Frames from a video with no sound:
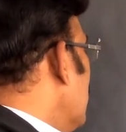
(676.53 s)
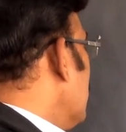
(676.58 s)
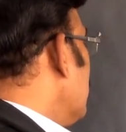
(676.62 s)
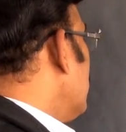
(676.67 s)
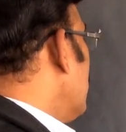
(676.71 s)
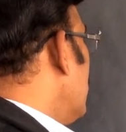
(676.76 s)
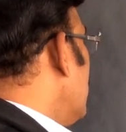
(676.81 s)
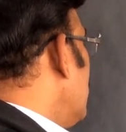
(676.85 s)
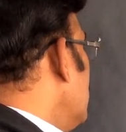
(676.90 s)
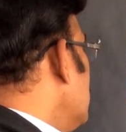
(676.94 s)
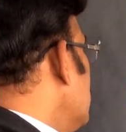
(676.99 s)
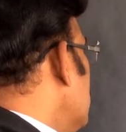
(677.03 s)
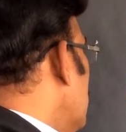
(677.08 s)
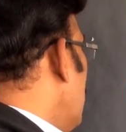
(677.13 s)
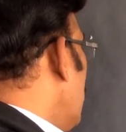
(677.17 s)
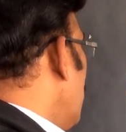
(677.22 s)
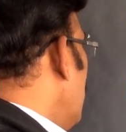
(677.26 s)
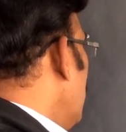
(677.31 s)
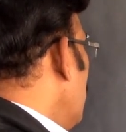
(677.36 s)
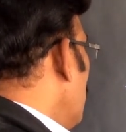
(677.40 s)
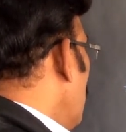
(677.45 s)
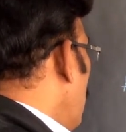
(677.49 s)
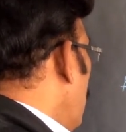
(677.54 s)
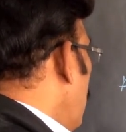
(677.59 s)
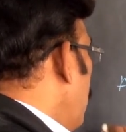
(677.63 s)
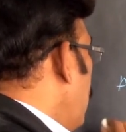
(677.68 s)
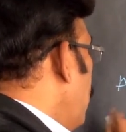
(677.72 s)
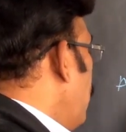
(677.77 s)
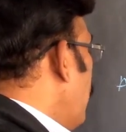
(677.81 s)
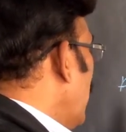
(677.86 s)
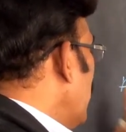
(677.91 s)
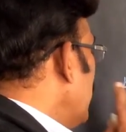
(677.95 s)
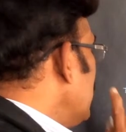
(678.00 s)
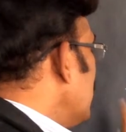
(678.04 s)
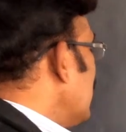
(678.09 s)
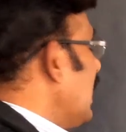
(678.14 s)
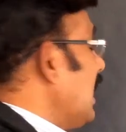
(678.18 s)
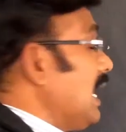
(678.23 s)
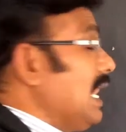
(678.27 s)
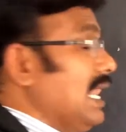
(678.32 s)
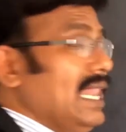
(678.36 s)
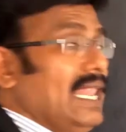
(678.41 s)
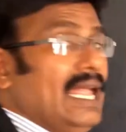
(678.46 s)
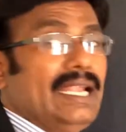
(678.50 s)
that is a
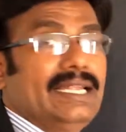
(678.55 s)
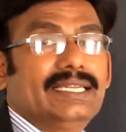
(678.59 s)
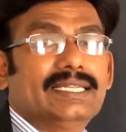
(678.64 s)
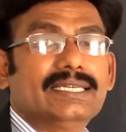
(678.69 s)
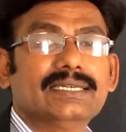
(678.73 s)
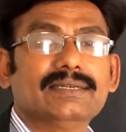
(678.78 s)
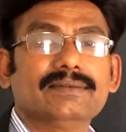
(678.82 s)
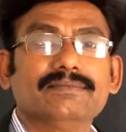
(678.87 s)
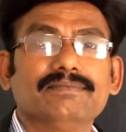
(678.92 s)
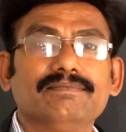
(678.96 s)
one lead.